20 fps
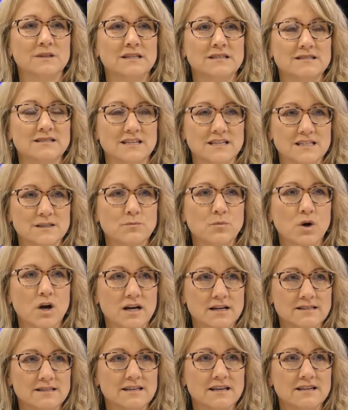disease
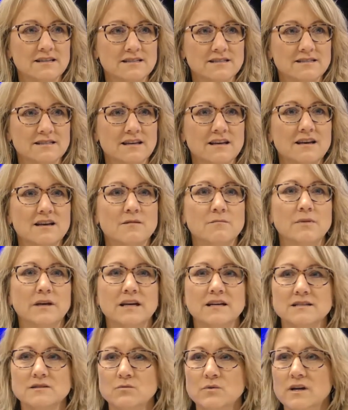process,
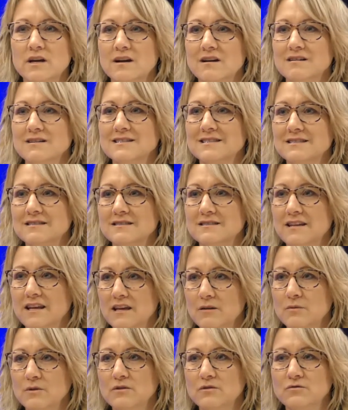because we are a
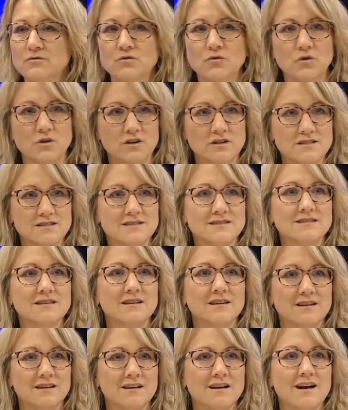stable force
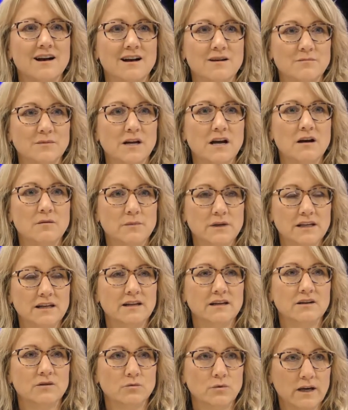coming
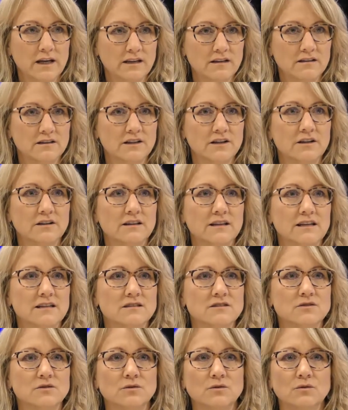in regularly
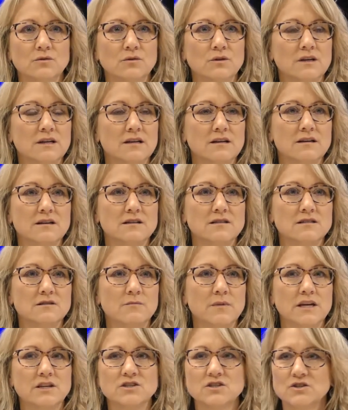to
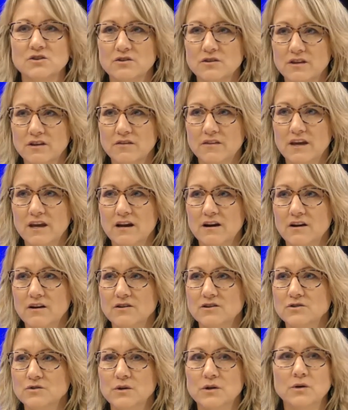make sure that they
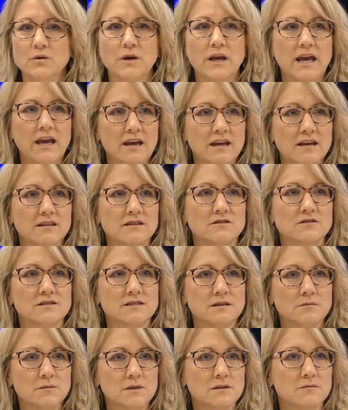are doing okay and their
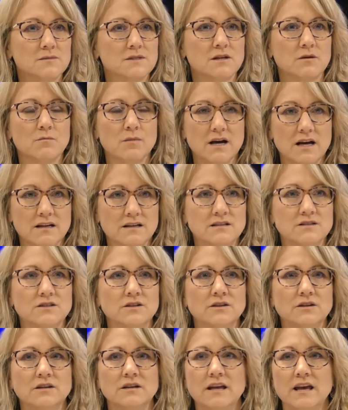symptoms are
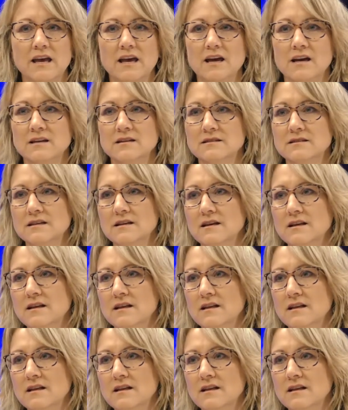monitored and